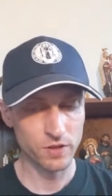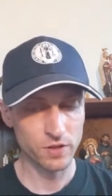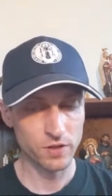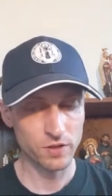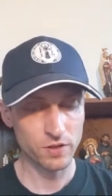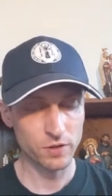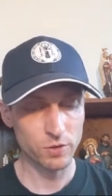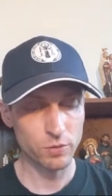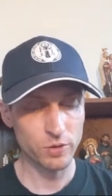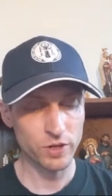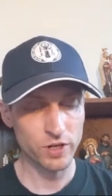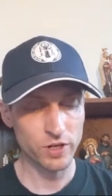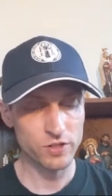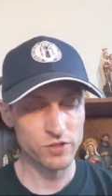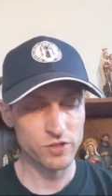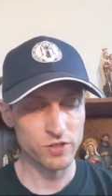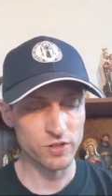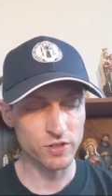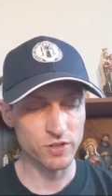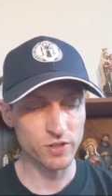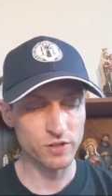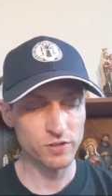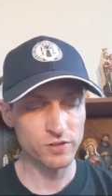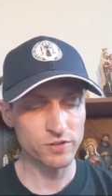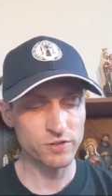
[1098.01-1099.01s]
The question
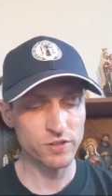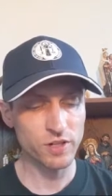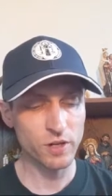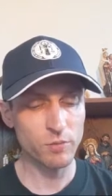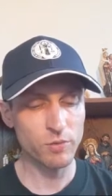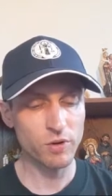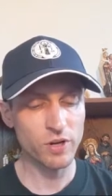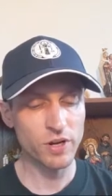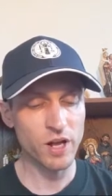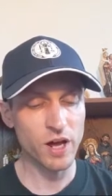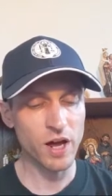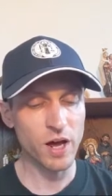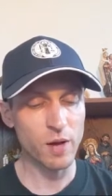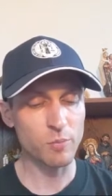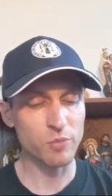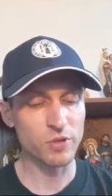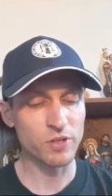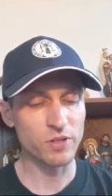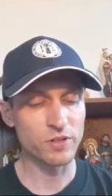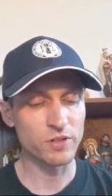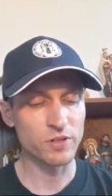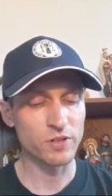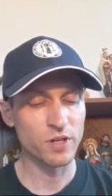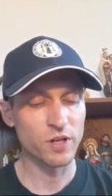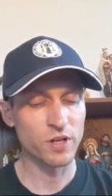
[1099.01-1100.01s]
instead, what
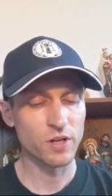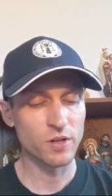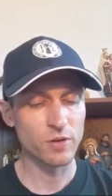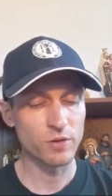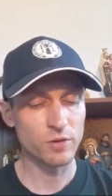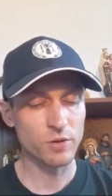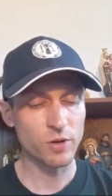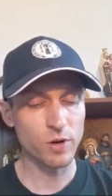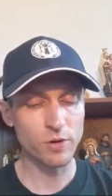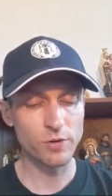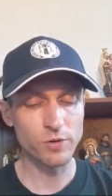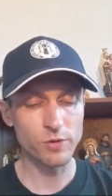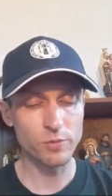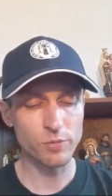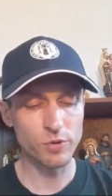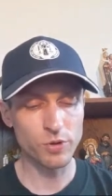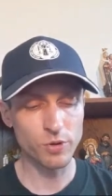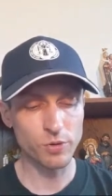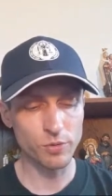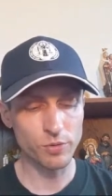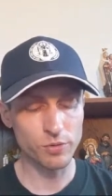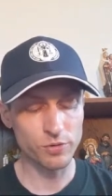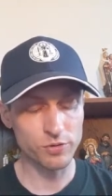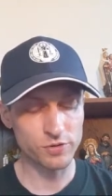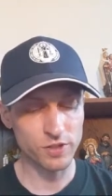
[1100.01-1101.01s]
happened? Cardinal
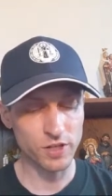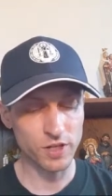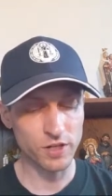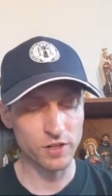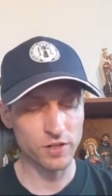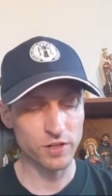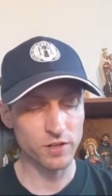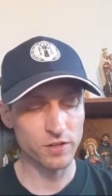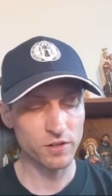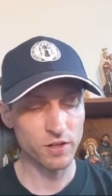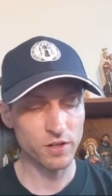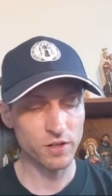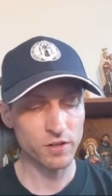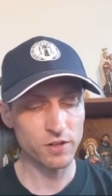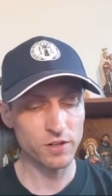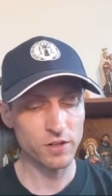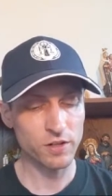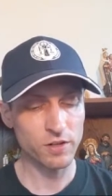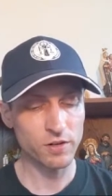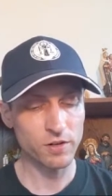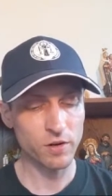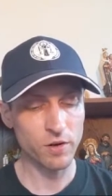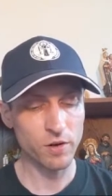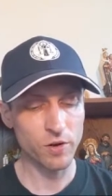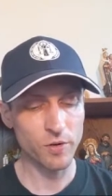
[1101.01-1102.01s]
Mueller said, Nothing
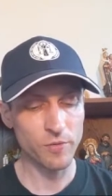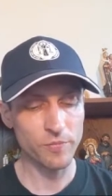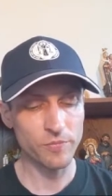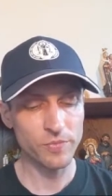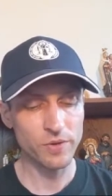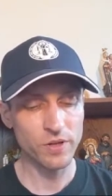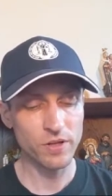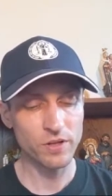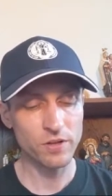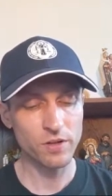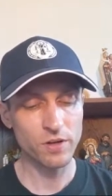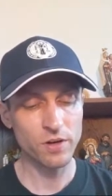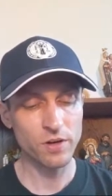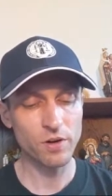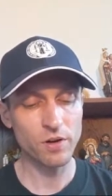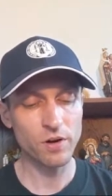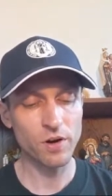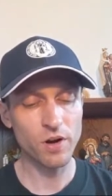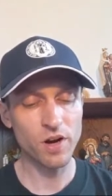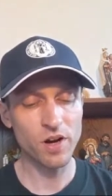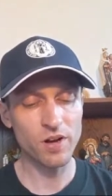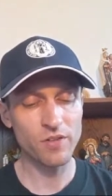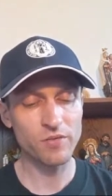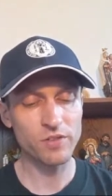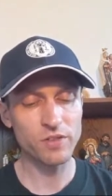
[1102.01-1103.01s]
at all. There are
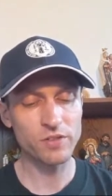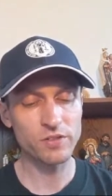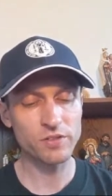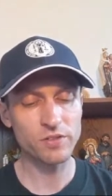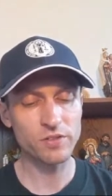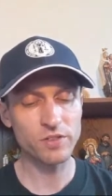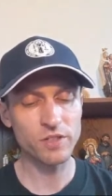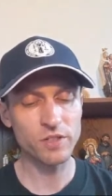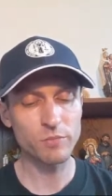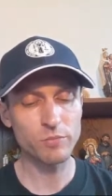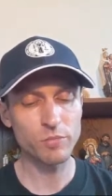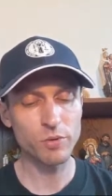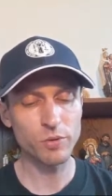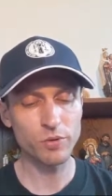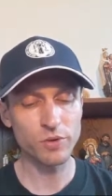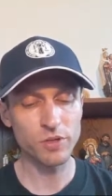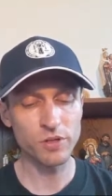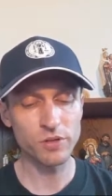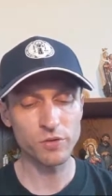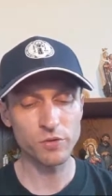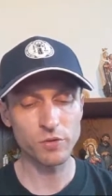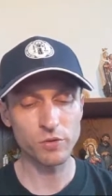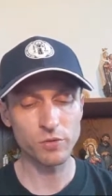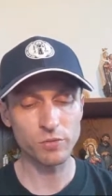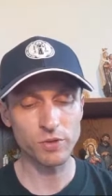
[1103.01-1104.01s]
obviously
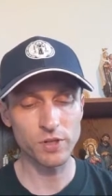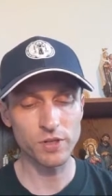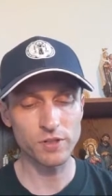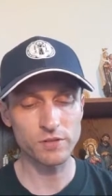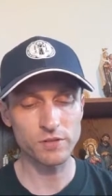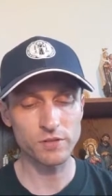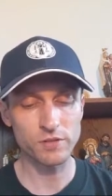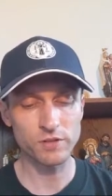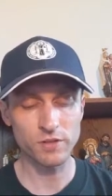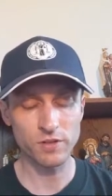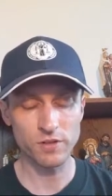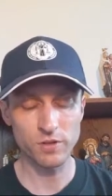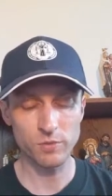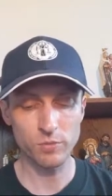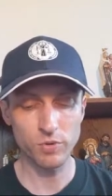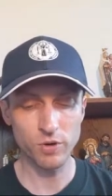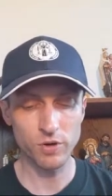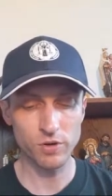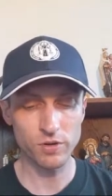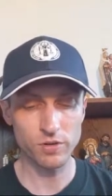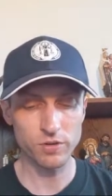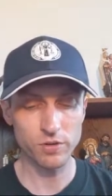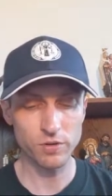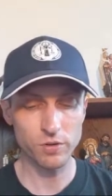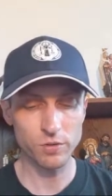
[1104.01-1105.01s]
political reasons on the
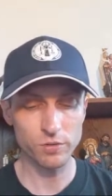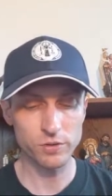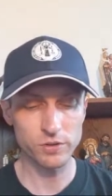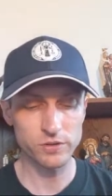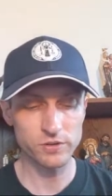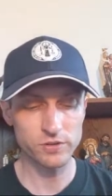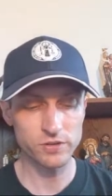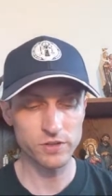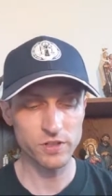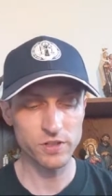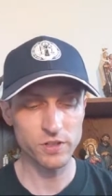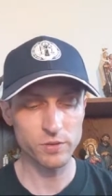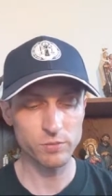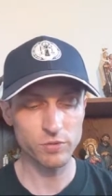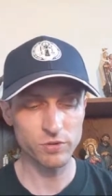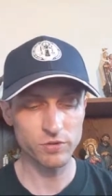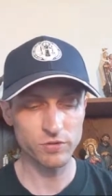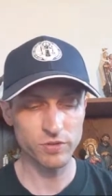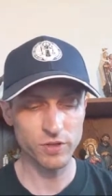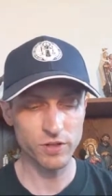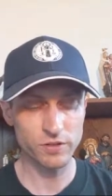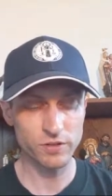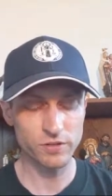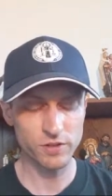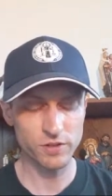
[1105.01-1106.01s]
part of the Holy See that
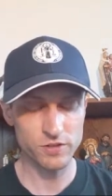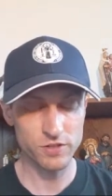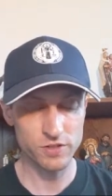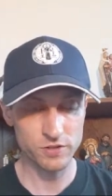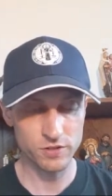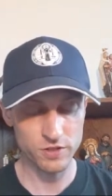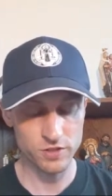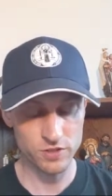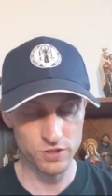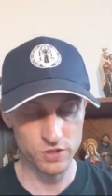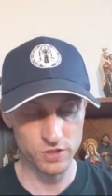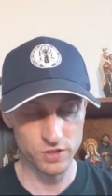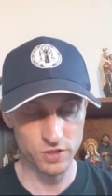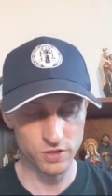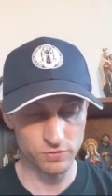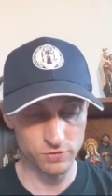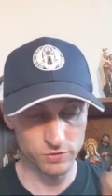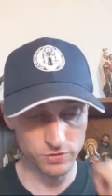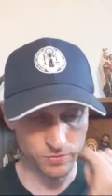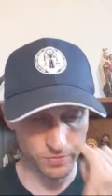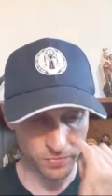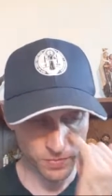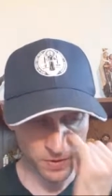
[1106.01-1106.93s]
prevent such initiatives.